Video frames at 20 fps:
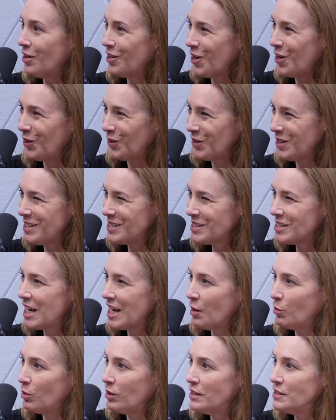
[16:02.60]
on all these
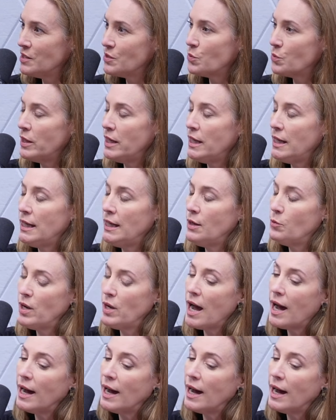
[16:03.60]
tablets. We we